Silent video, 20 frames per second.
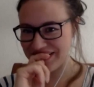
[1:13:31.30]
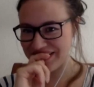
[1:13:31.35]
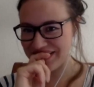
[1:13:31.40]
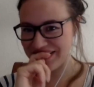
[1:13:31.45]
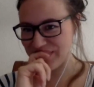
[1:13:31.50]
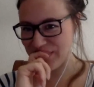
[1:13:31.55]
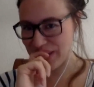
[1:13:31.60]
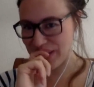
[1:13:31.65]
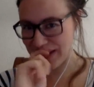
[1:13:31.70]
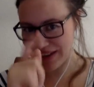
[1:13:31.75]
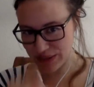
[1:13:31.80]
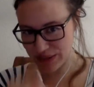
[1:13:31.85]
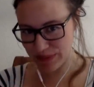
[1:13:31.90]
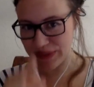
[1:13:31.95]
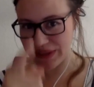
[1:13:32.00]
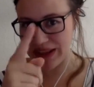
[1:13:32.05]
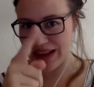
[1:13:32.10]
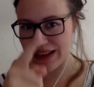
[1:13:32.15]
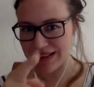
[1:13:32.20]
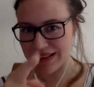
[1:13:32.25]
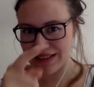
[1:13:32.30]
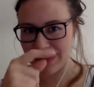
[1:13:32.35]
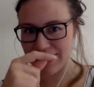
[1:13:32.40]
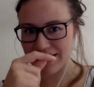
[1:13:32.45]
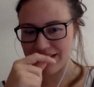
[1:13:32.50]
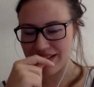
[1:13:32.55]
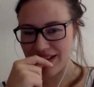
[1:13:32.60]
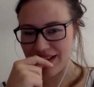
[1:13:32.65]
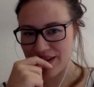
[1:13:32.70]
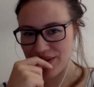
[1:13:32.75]
my husband has
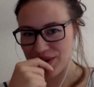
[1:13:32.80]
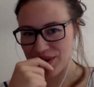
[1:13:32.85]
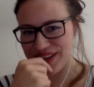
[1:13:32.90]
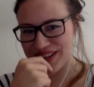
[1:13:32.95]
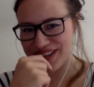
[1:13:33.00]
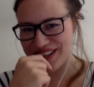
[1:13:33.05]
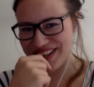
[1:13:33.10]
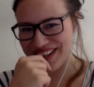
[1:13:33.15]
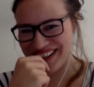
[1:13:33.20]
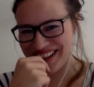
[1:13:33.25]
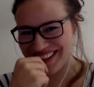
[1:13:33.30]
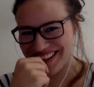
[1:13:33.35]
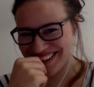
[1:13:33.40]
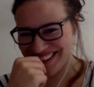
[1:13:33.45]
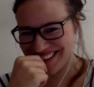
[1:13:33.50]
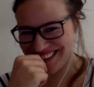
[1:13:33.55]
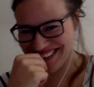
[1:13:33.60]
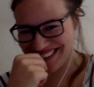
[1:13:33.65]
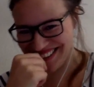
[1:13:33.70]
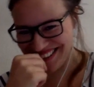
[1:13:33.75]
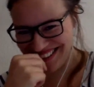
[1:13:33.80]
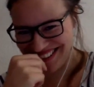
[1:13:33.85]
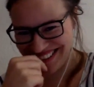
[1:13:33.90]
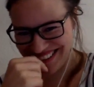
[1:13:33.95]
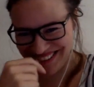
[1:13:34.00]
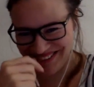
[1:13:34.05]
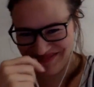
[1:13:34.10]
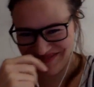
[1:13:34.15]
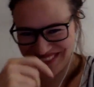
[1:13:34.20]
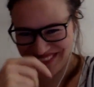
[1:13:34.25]
that now.
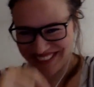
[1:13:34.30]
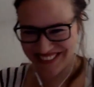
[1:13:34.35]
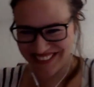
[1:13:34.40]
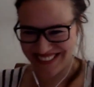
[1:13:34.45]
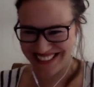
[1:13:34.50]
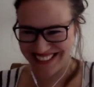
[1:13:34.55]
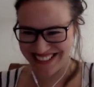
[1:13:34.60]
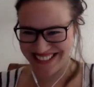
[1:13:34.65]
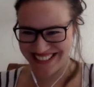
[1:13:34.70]
I'm curious.